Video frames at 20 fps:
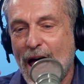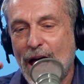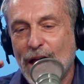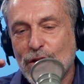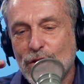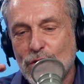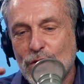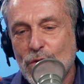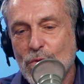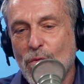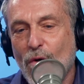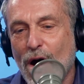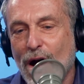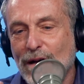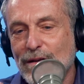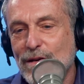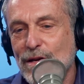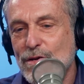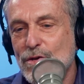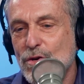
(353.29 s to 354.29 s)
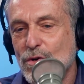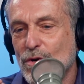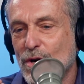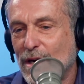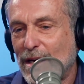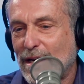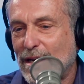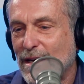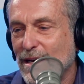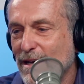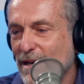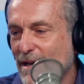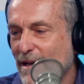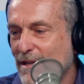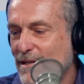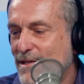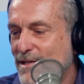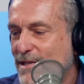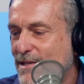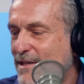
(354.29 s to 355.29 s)
And you wanted your
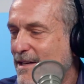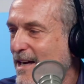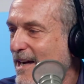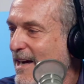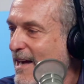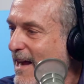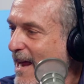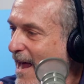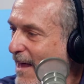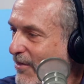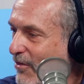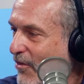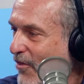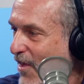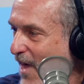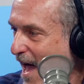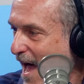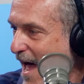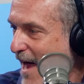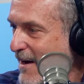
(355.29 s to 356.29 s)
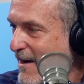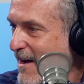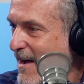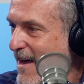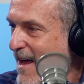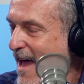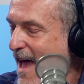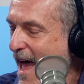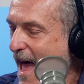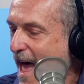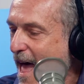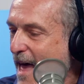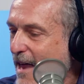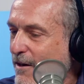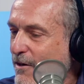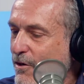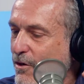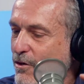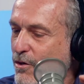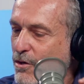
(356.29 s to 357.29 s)
kids to get that,
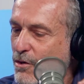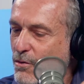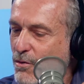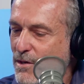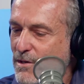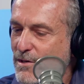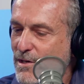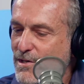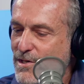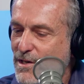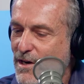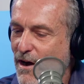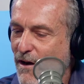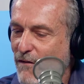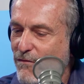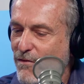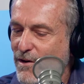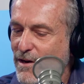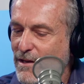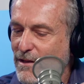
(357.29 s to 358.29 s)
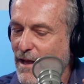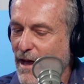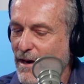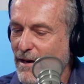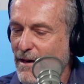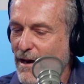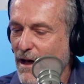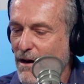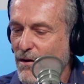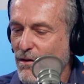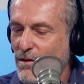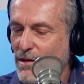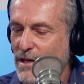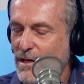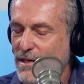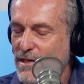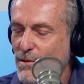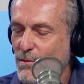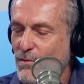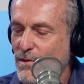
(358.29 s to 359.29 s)
and you were discovering that not only
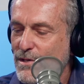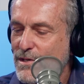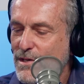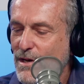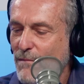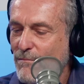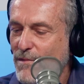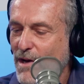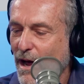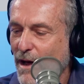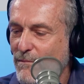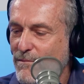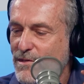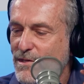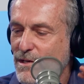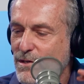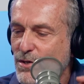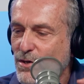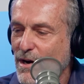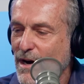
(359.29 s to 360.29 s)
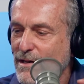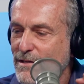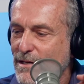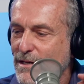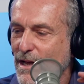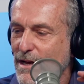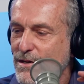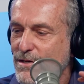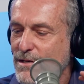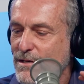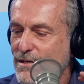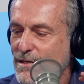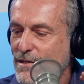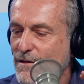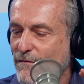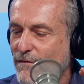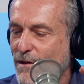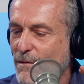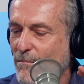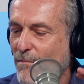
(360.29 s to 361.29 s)
was sometimes the translations
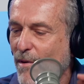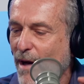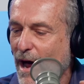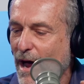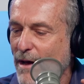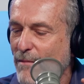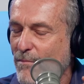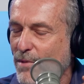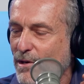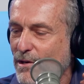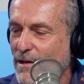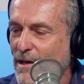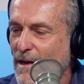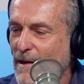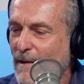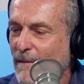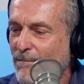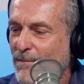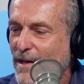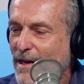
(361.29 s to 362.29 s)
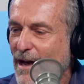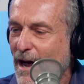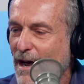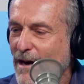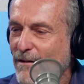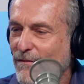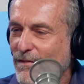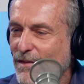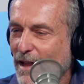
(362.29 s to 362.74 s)
of the Bible kind of